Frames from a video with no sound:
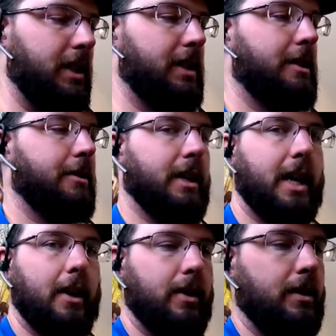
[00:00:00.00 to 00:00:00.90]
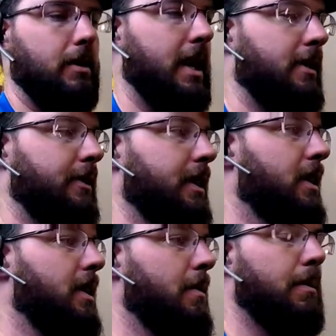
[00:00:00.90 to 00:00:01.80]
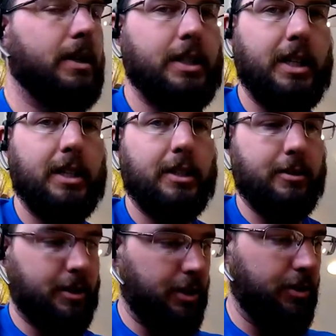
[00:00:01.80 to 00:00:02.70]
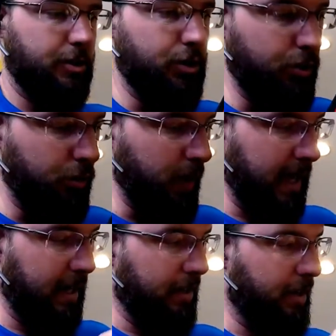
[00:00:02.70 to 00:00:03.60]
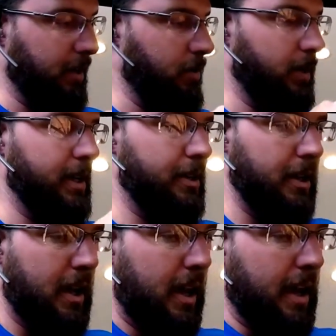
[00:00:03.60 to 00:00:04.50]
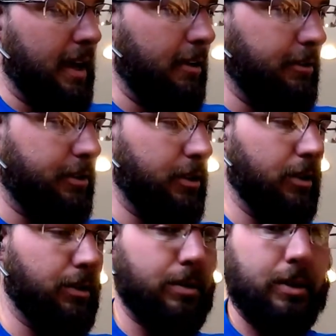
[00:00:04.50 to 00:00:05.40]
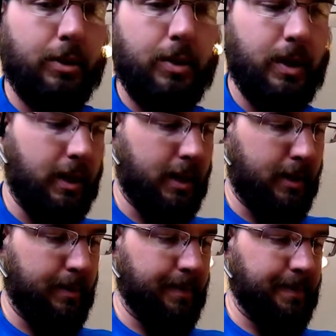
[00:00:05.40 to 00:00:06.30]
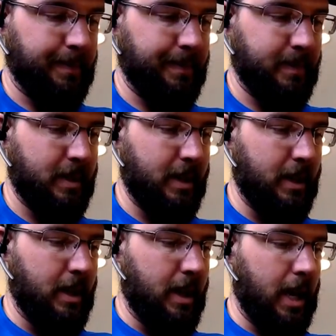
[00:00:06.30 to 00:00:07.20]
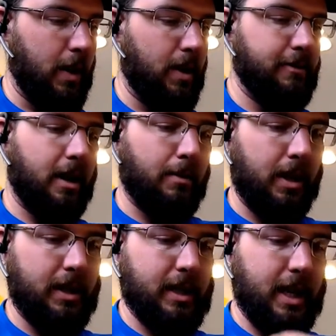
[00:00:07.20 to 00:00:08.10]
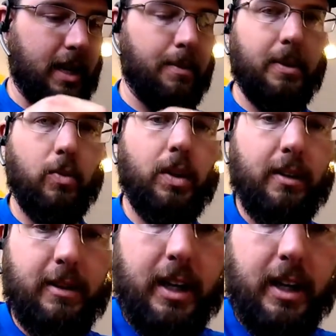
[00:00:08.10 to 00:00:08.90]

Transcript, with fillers: easier to carry around, much easier to do anything with. And I'll just go through um, how I've got mine set up and what I've